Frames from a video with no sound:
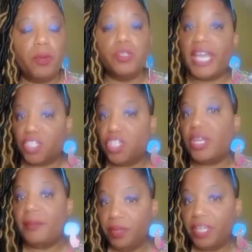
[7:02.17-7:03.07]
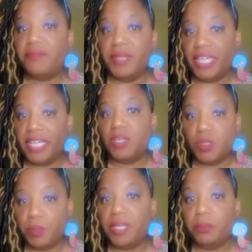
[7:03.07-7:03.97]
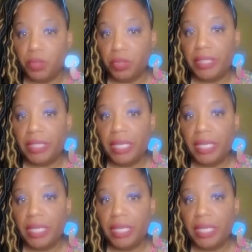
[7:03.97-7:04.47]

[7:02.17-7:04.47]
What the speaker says: protection, I believe, because he was being bullied.